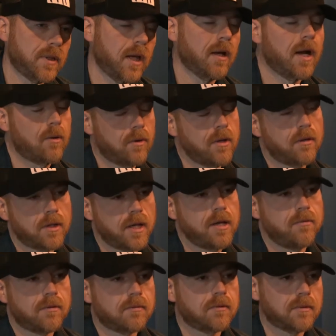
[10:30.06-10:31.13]
Yeah, oh, well,
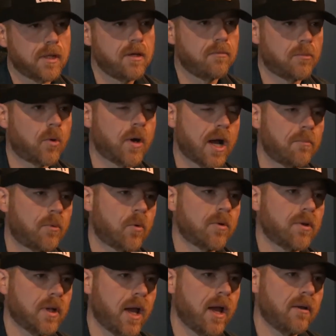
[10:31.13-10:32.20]
even yeah. even more. I'm more
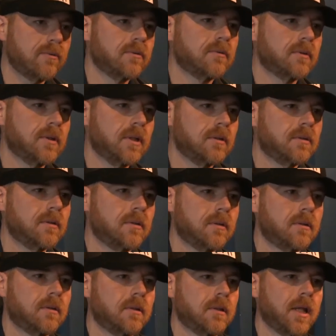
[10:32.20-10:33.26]
than half than
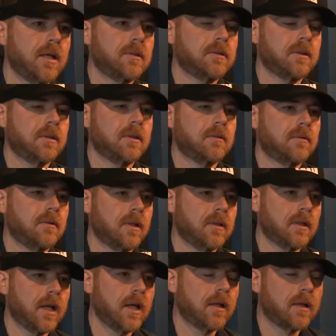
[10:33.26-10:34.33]
wow. less than than
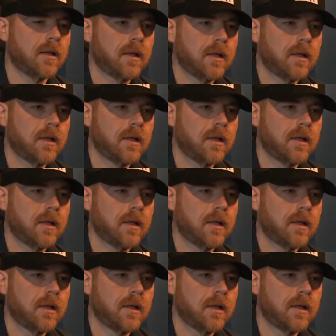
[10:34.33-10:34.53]
that.